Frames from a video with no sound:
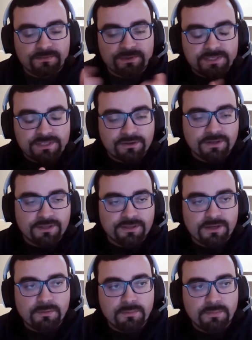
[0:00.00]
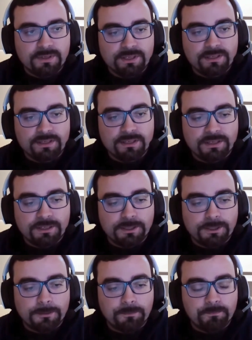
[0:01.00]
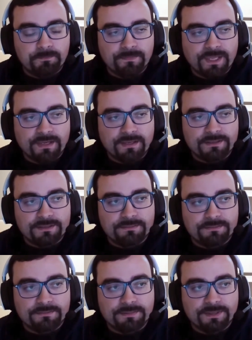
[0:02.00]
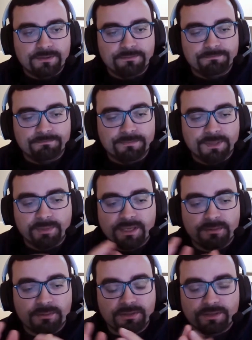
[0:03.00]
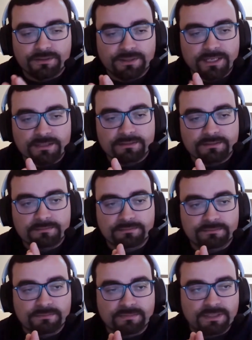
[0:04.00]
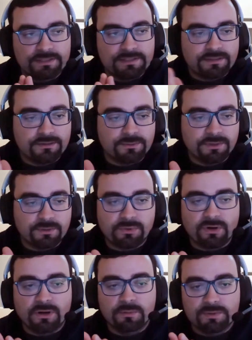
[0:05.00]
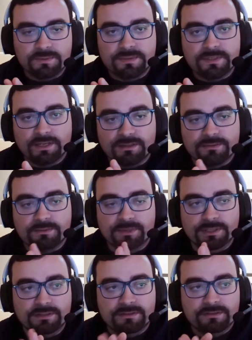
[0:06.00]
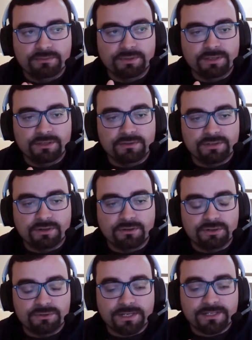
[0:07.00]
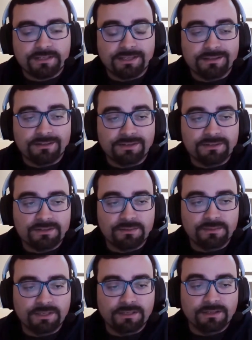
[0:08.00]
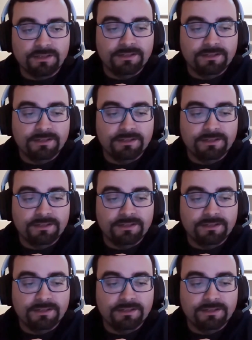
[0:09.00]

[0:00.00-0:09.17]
starting the company, and it became clear that these are the real problems that we need to start addressing, and there needs to be